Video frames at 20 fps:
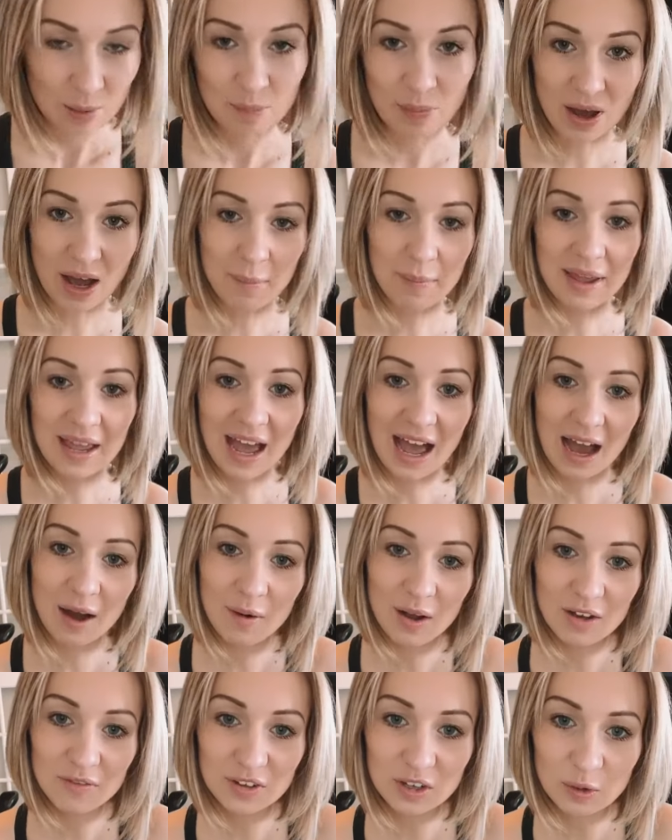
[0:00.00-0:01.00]
Bobby,
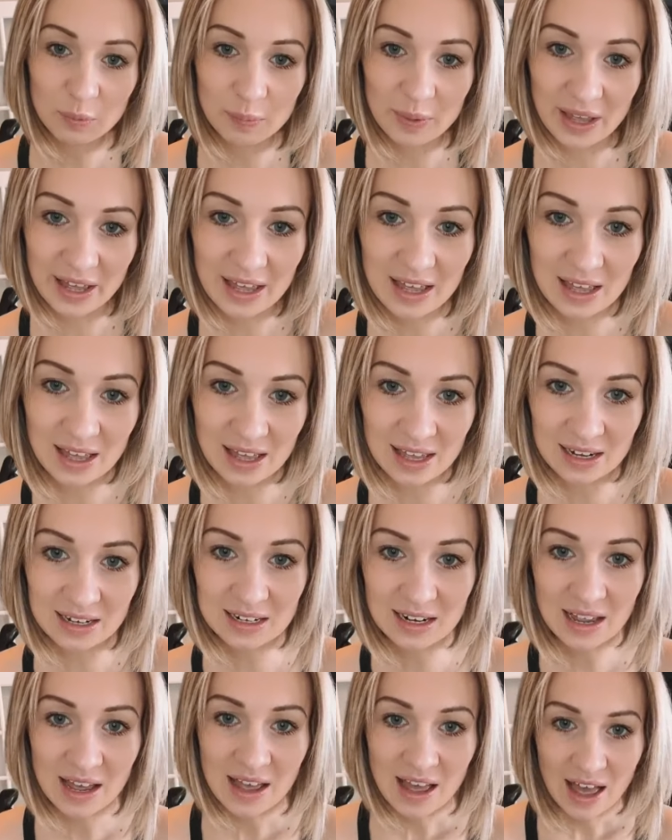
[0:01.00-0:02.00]
how have you
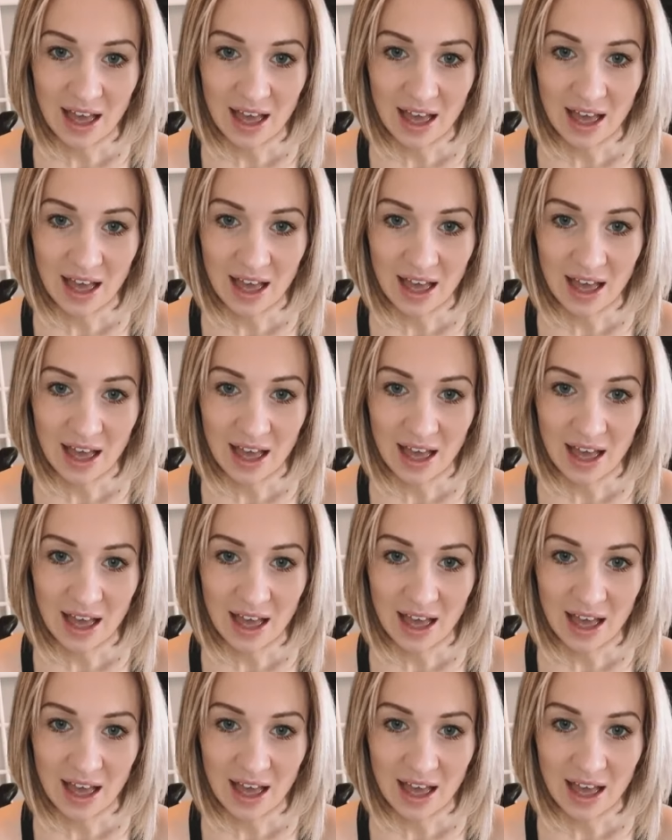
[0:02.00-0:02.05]
been?